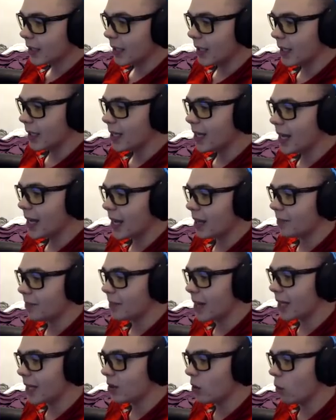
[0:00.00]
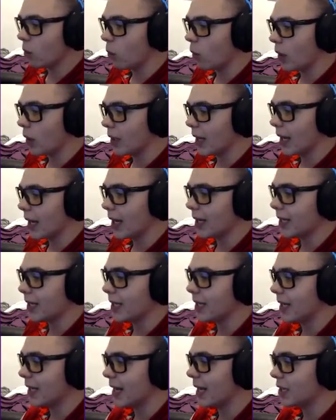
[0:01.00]
And he can't make the
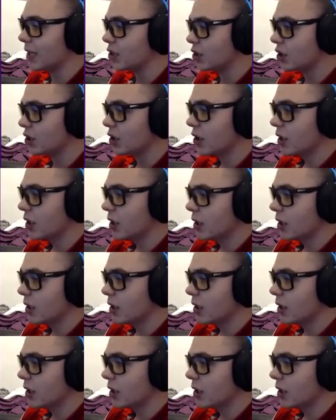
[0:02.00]
one-handed catch.